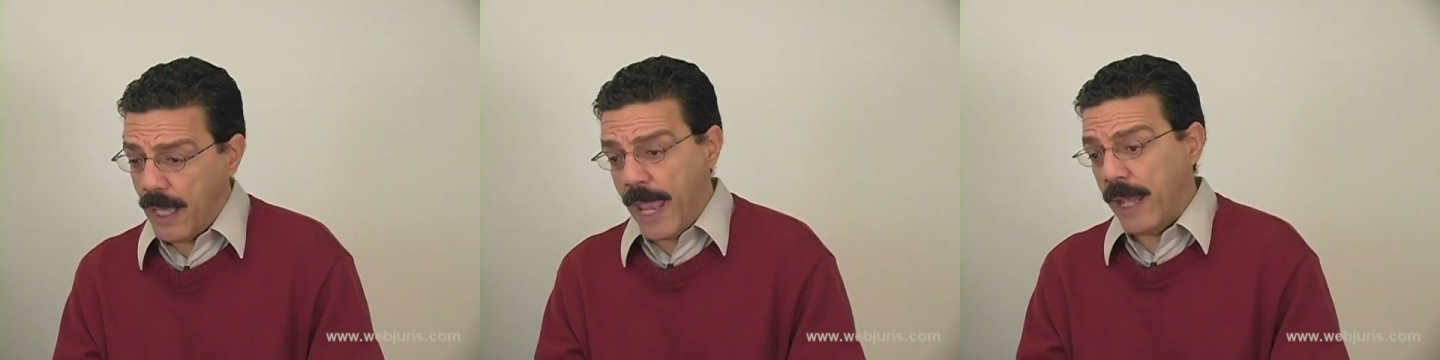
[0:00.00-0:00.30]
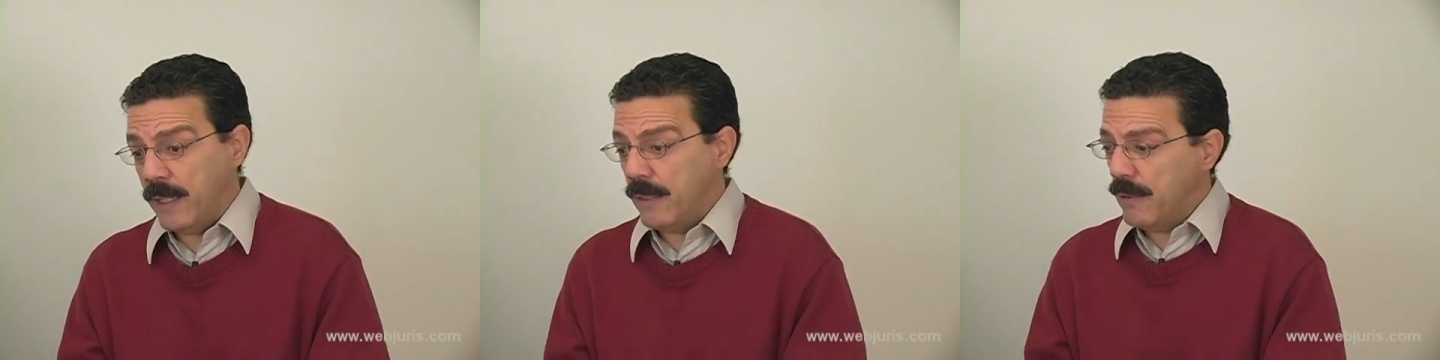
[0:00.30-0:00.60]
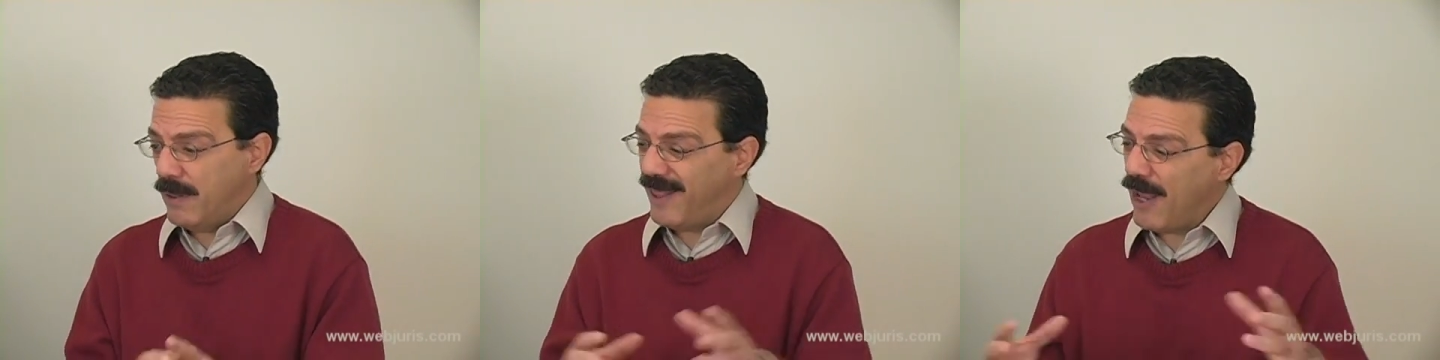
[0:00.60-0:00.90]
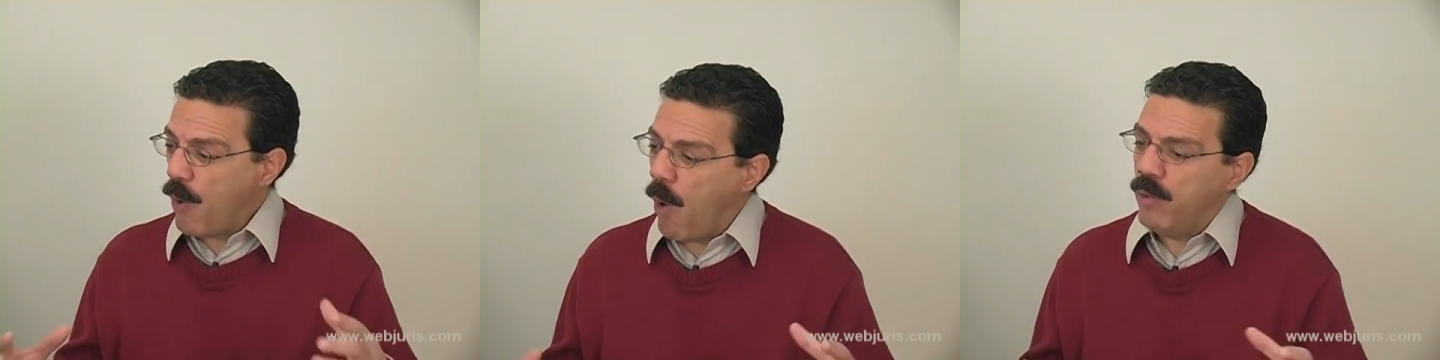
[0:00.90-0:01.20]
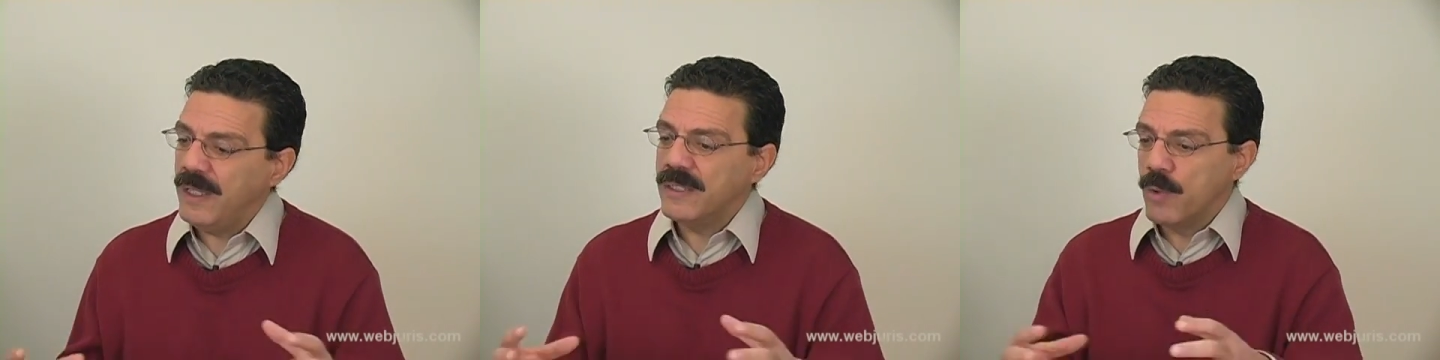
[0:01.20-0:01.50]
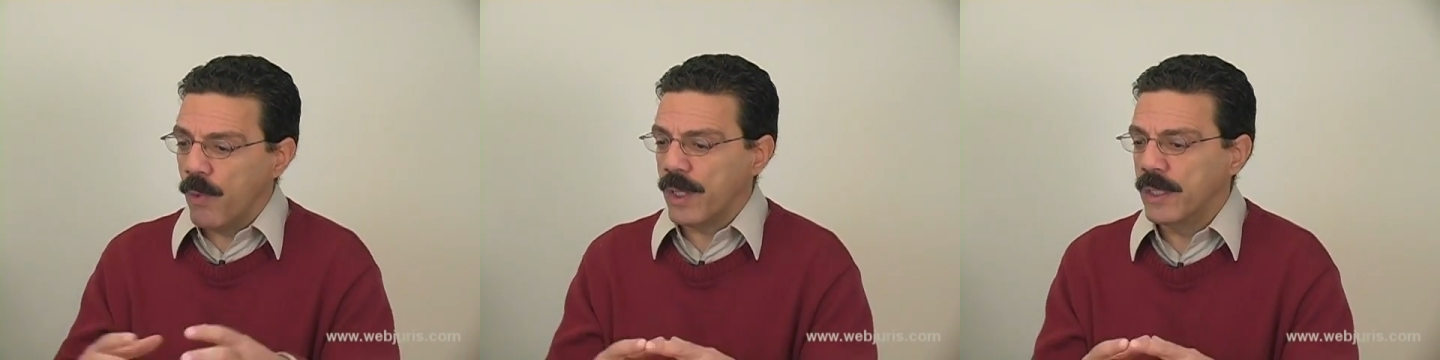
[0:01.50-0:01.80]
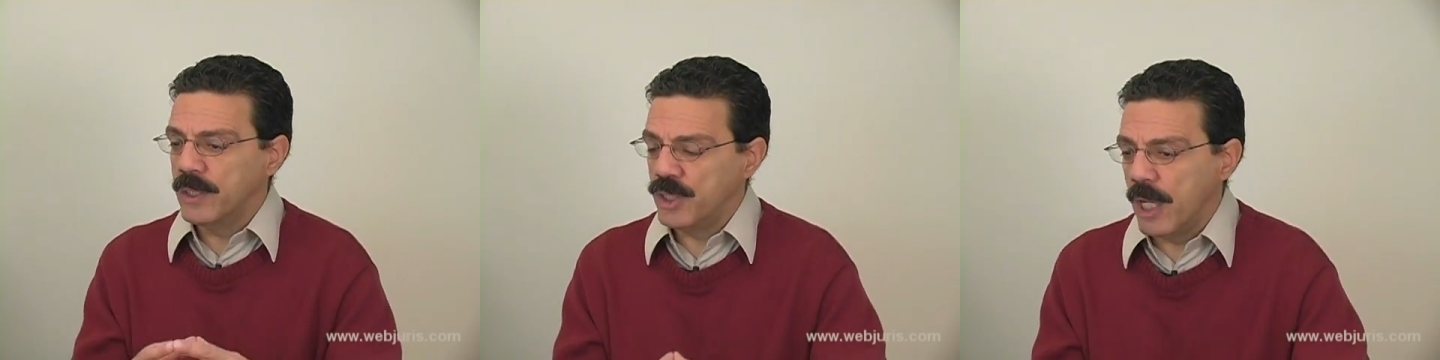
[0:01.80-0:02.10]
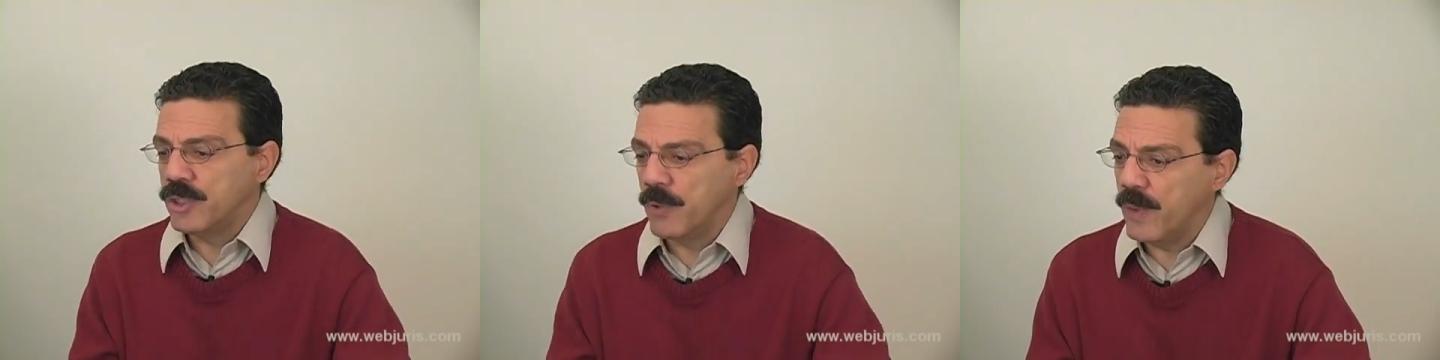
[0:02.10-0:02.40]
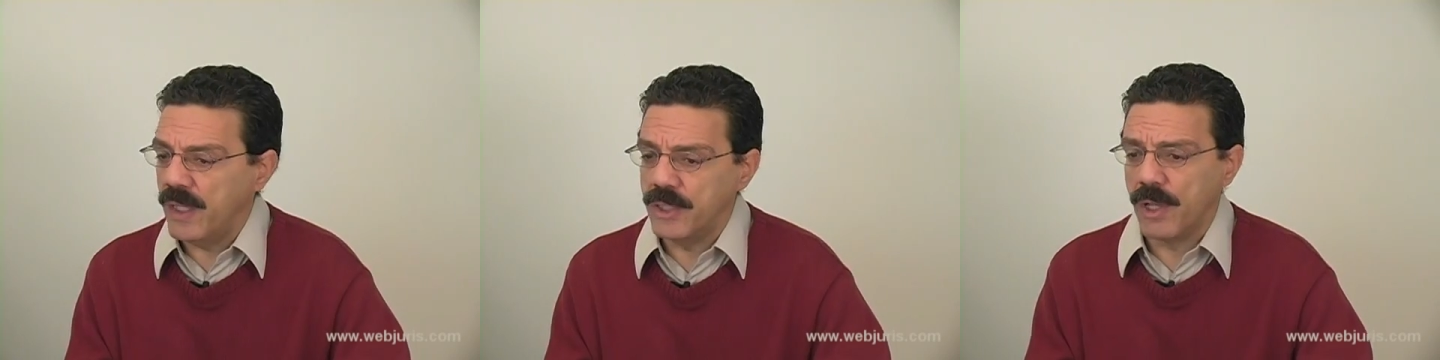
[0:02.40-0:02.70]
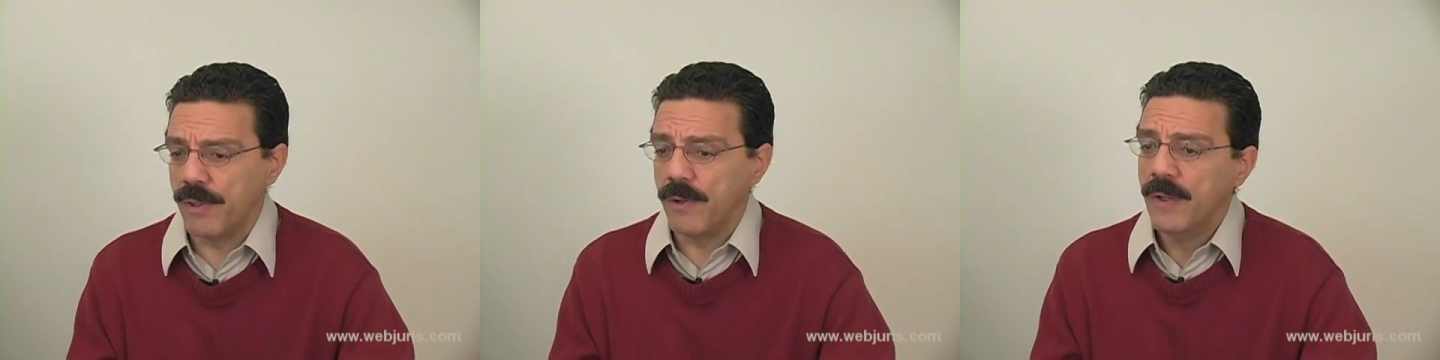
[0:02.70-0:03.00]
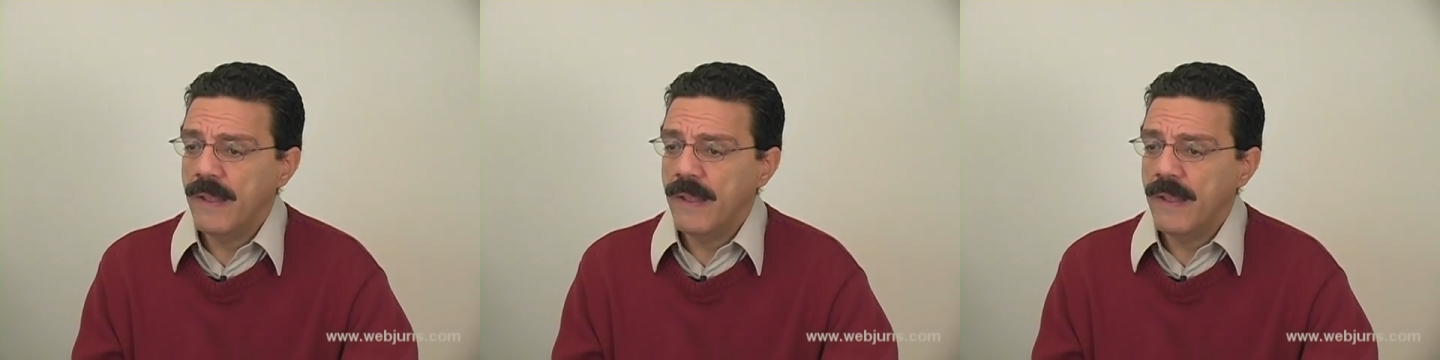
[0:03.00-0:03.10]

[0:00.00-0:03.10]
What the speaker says: and they all need to work in conjunction with each other.